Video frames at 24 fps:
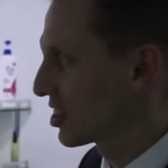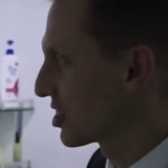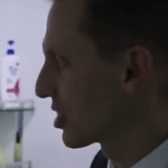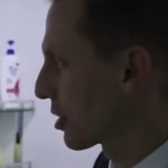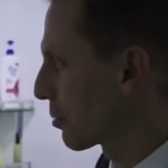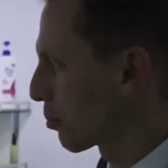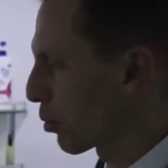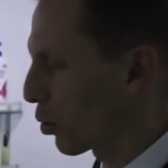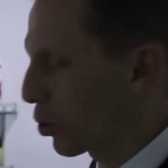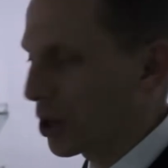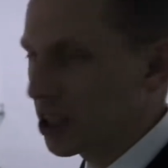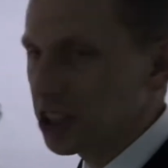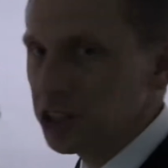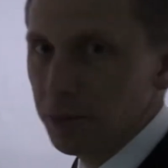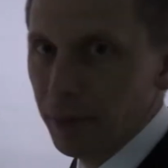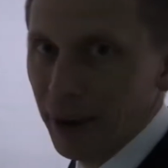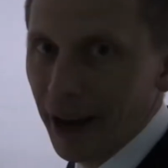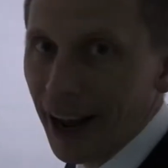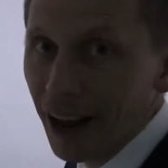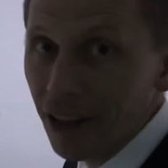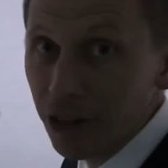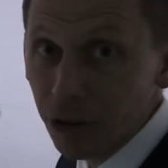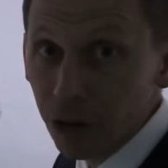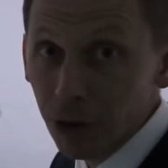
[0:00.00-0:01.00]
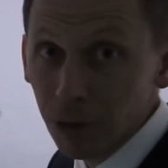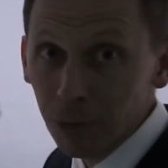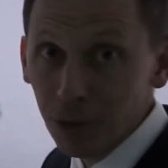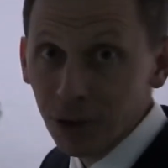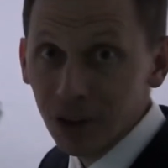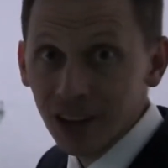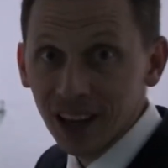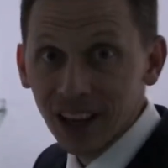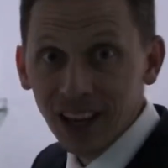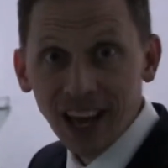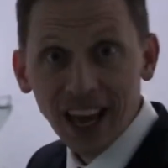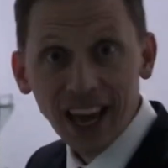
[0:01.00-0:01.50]
is a boys'
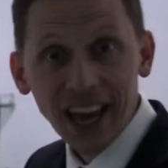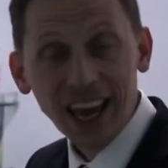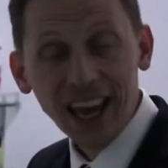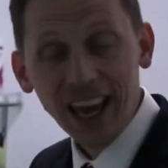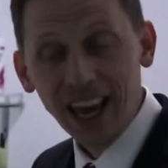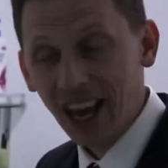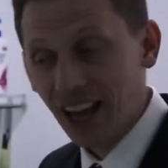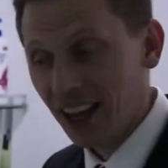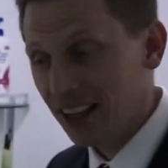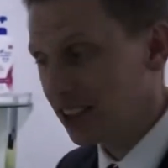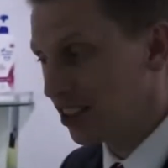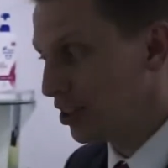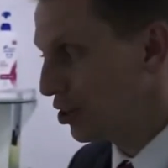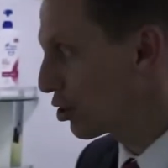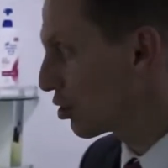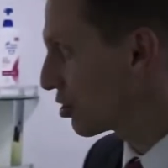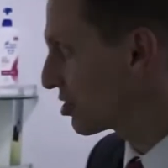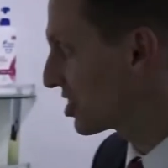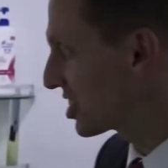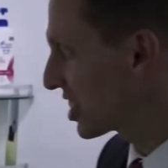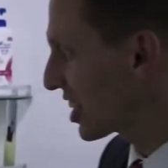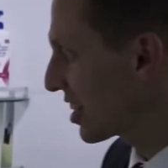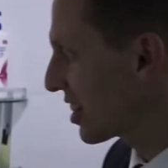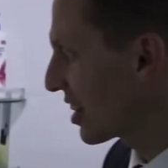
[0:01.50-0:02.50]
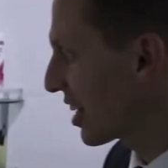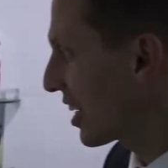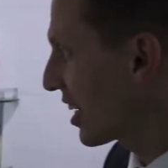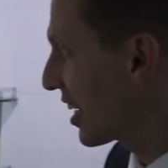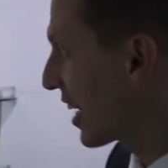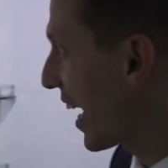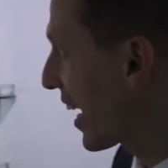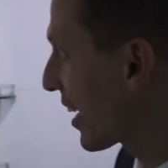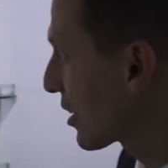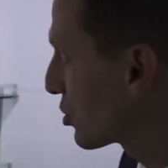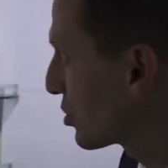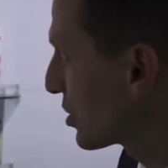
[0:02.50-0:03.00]
bathroom, and you'll see that it
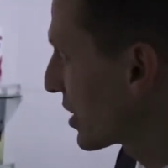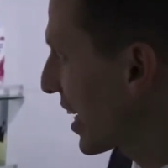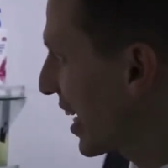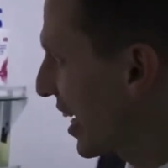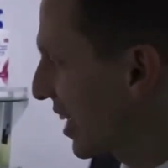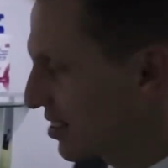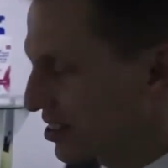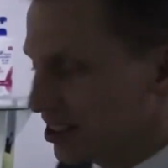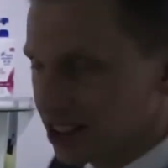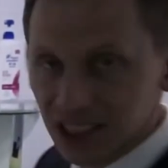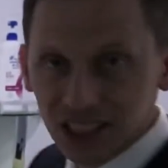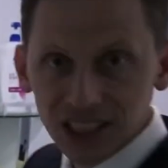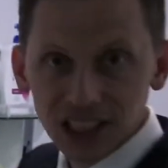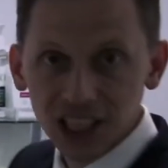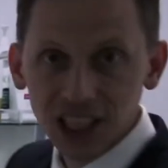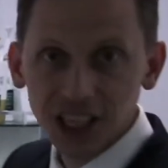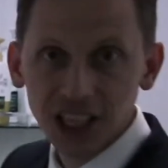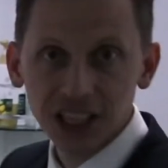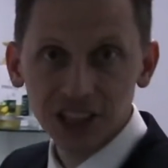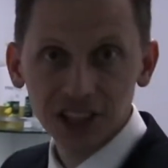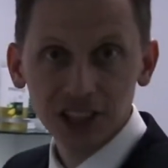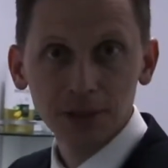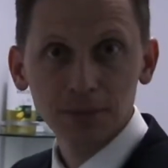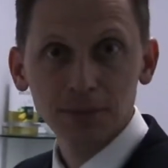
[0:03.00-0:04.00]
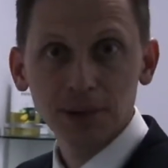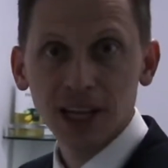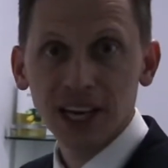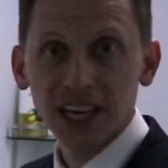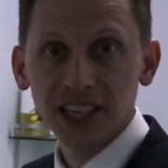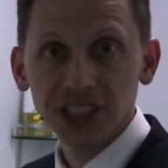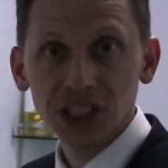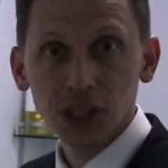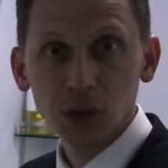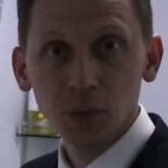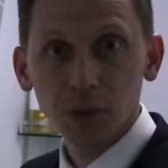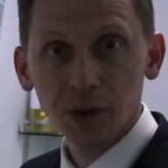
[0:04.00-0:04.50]
actually has the cleaning
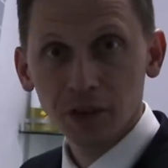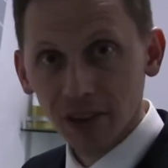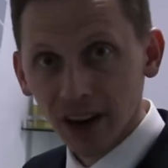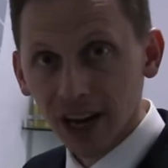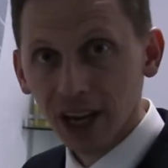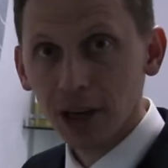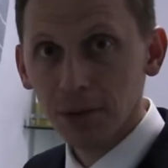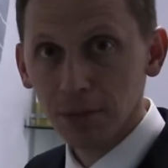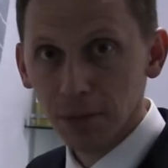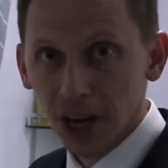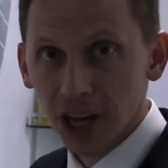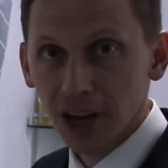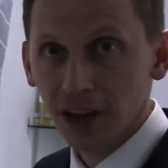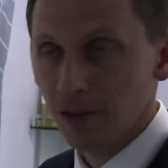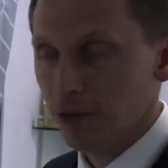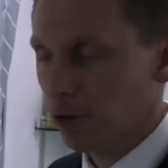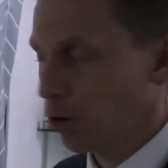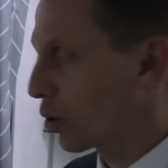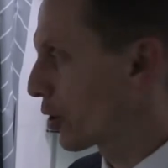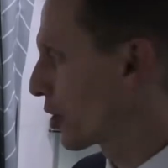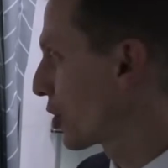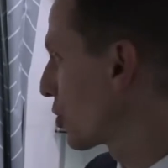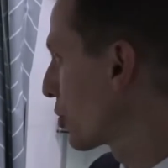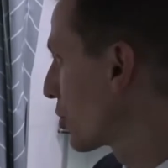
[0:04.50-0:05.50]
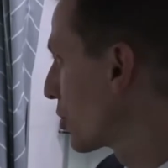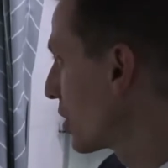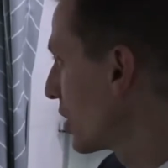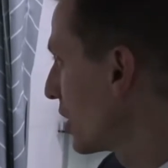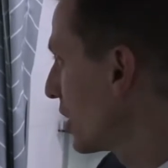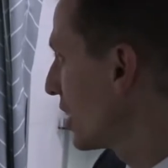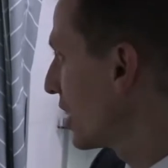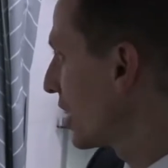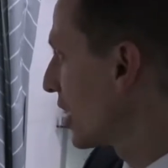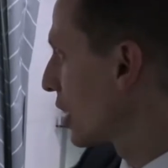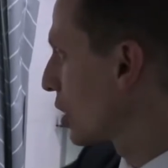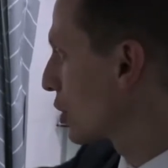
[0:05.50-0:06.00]
supplies that we recommend for you,
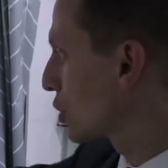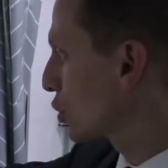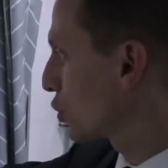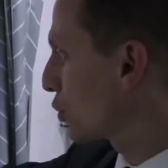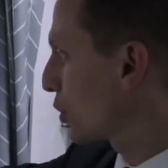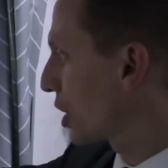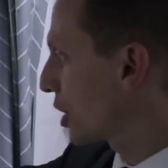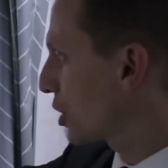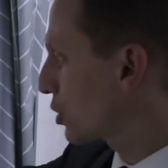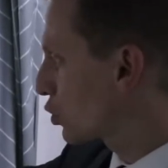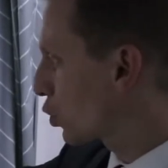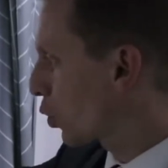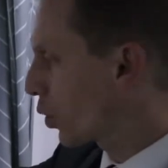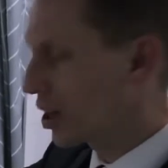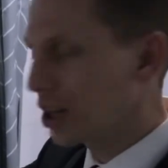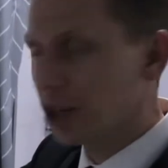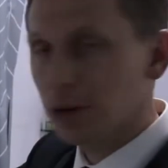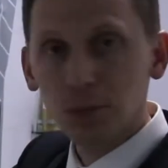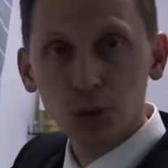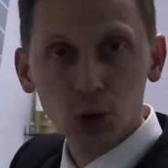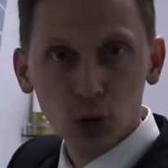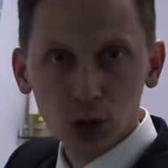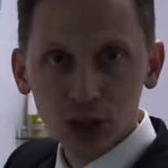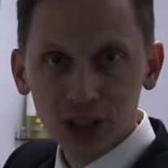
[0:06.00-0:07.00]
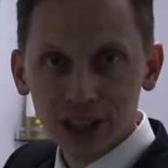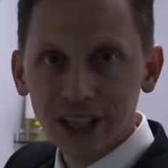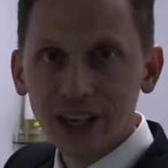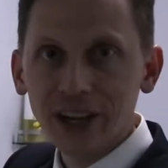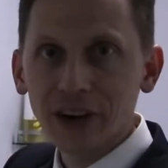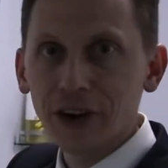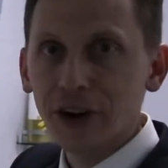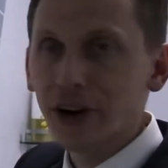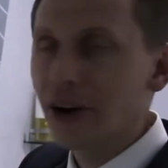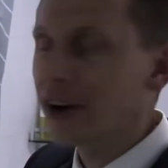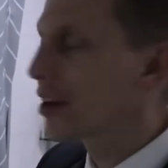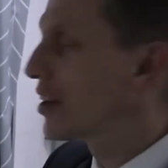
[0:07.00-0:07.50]
including toilet bowl
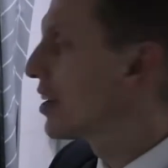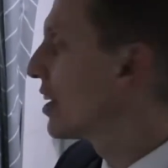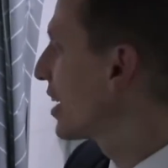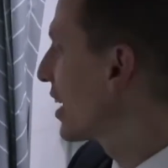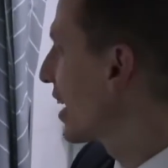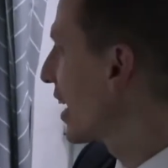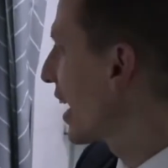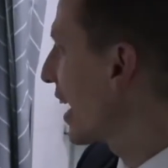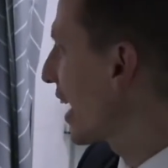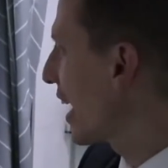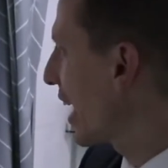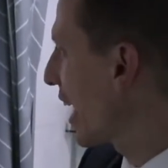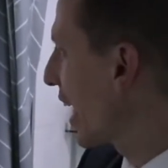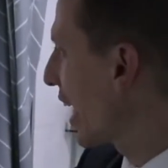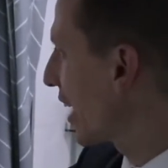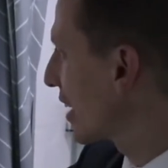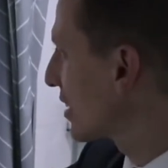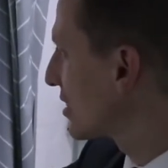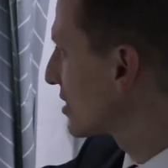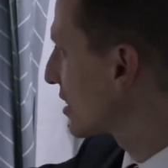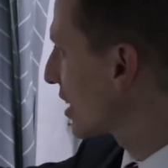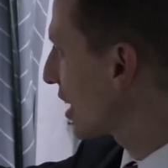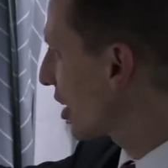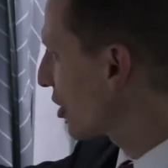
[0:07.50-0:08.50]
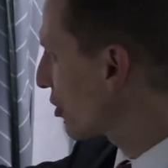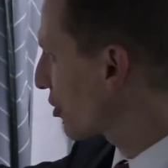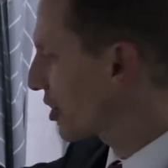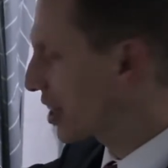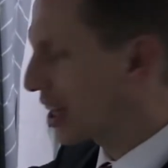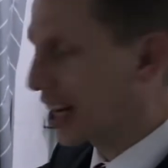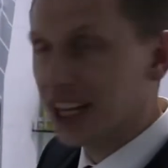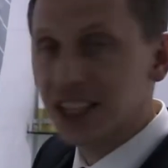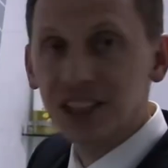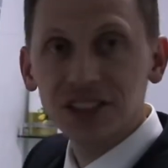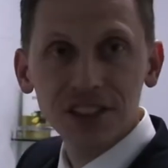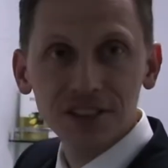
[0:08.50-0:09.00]
cleaner and other
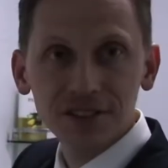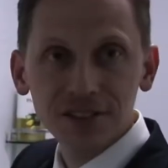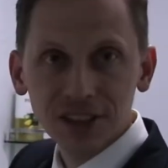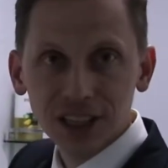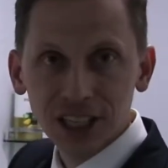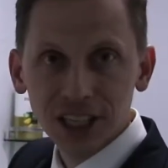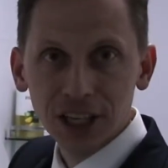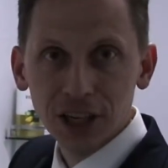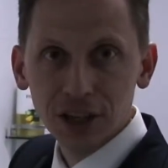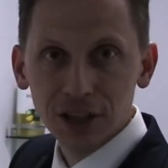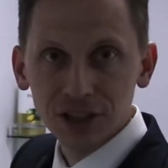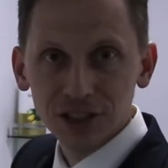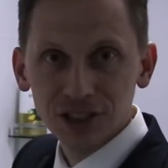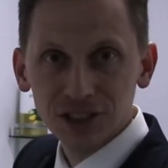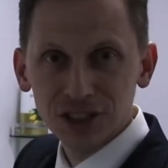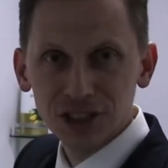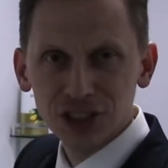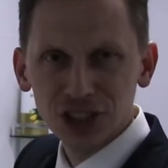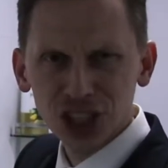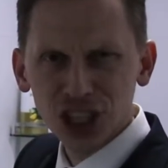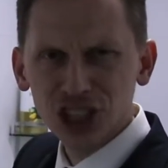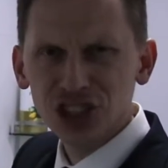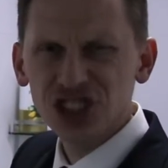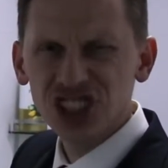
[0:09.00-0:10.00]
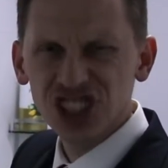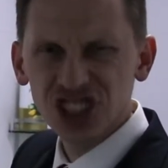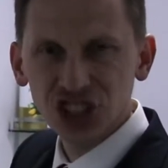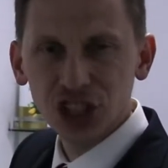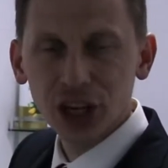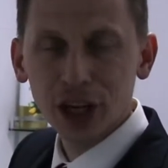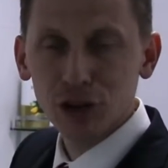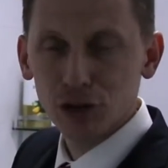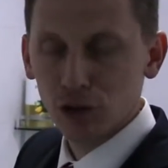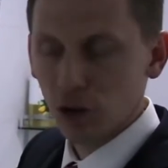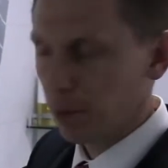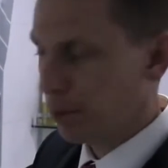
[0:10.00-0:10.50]
kinds of cleaners, just the
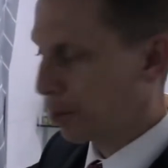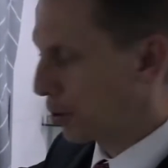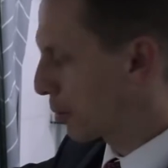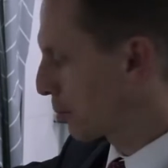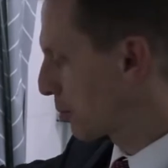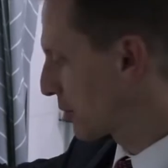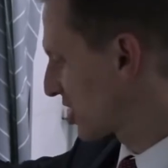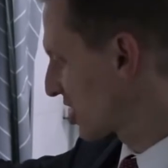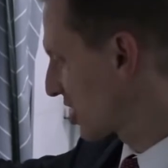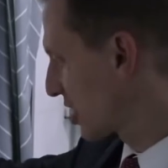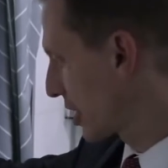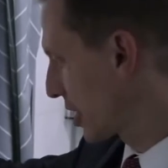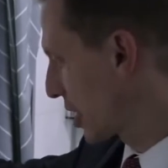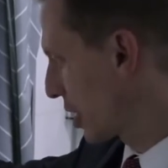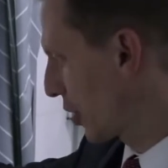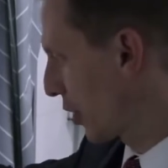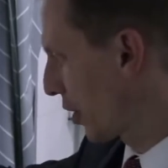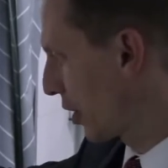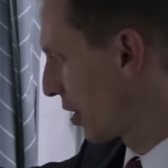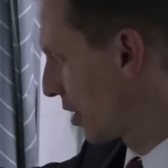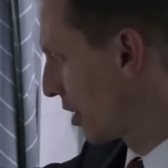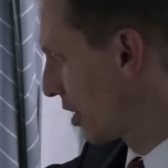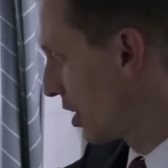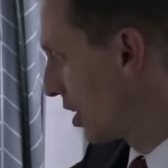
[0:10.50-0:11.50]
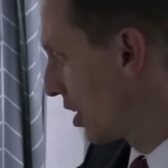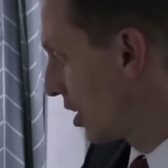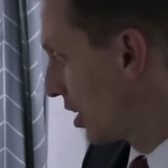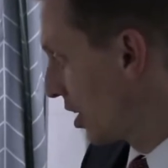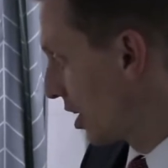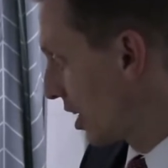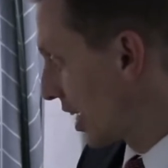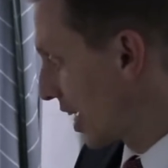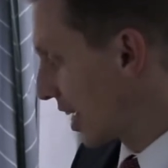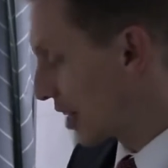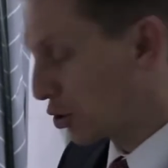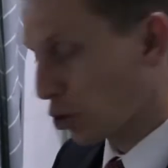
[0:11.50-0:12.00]
general purpose cleaner.
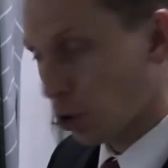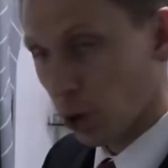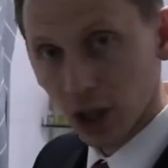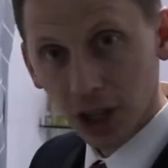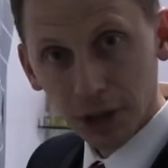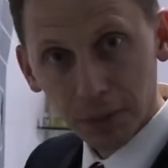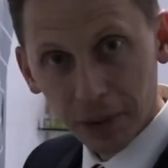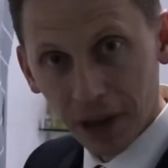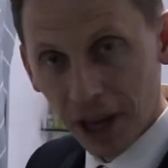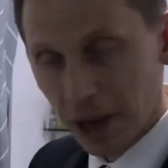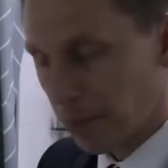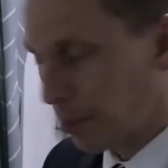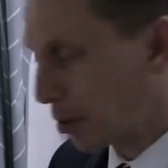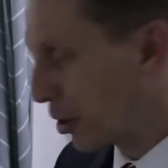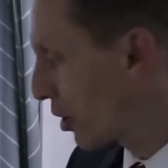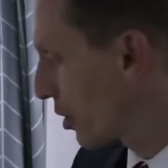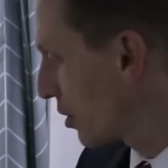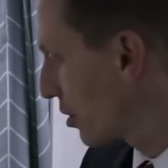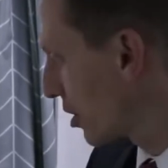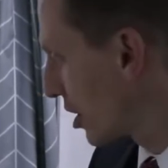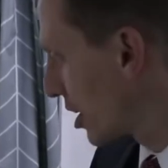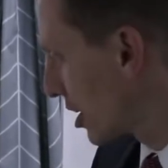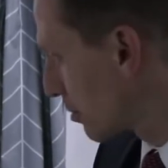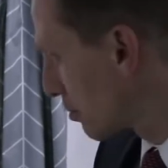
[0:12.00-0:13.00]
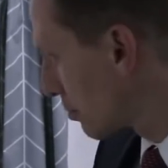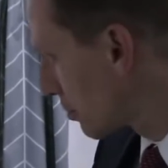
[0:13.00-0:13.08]
Toilet paper,